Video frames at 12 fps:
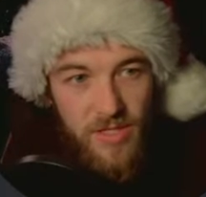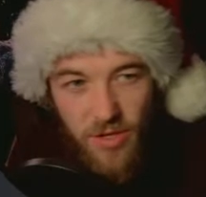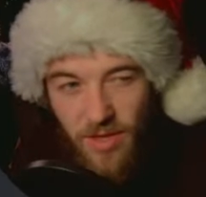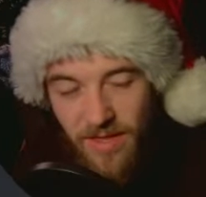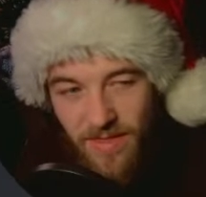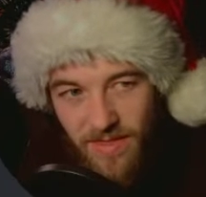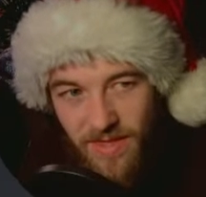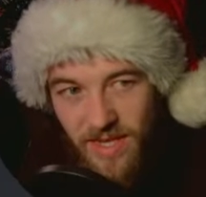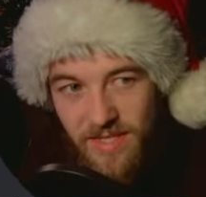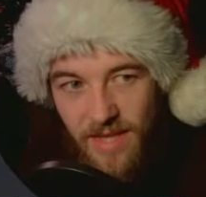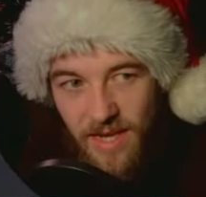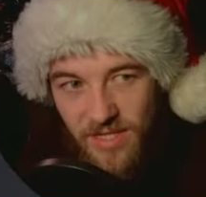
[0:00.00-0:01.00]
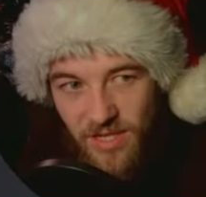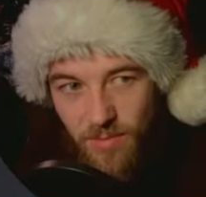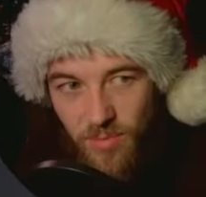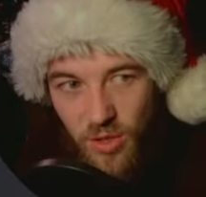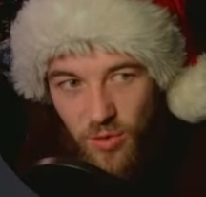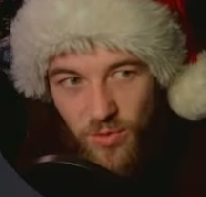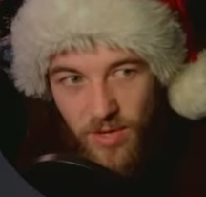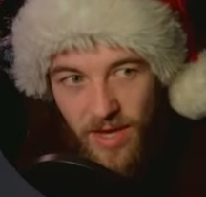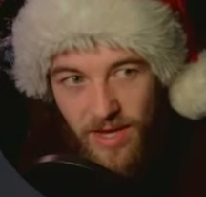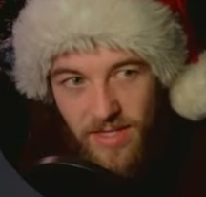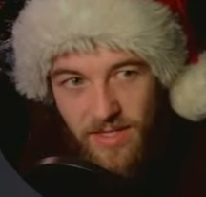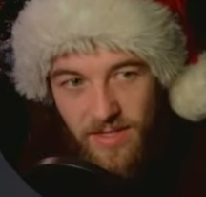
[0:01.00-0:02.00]
that this actually
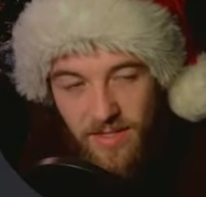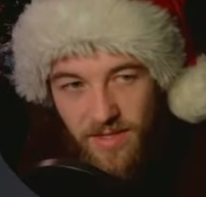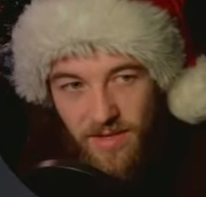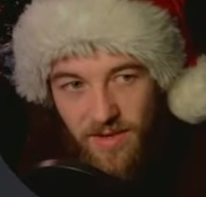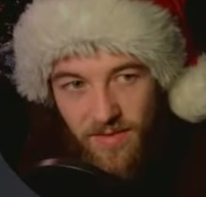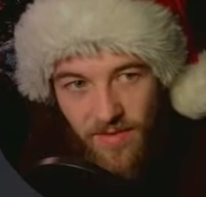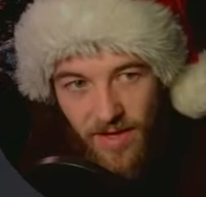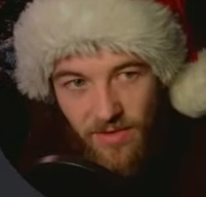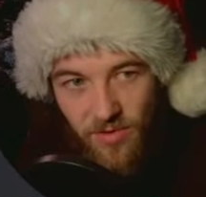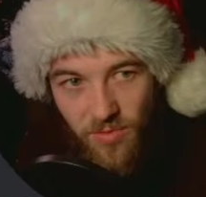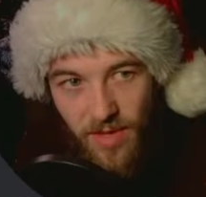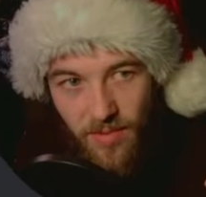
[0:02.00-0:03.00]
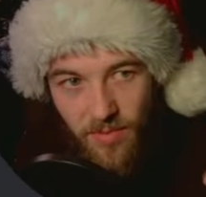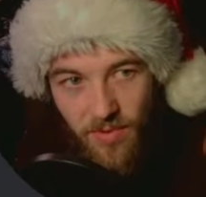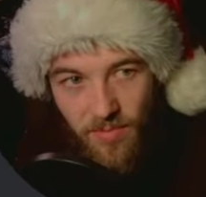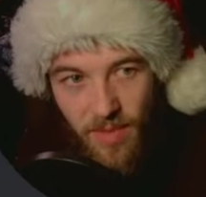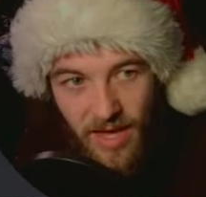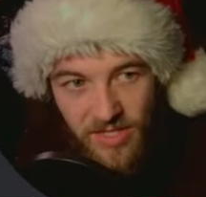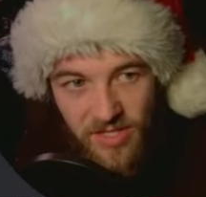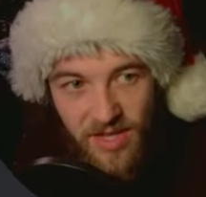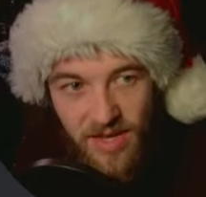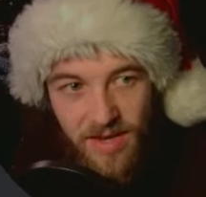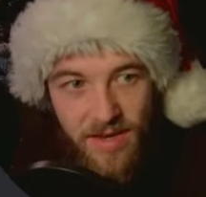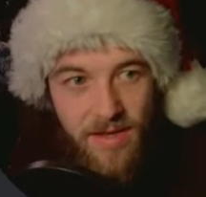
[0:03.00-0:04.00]
mutates the value that we're passed
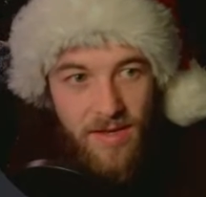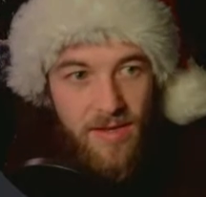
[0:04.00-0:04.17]
in.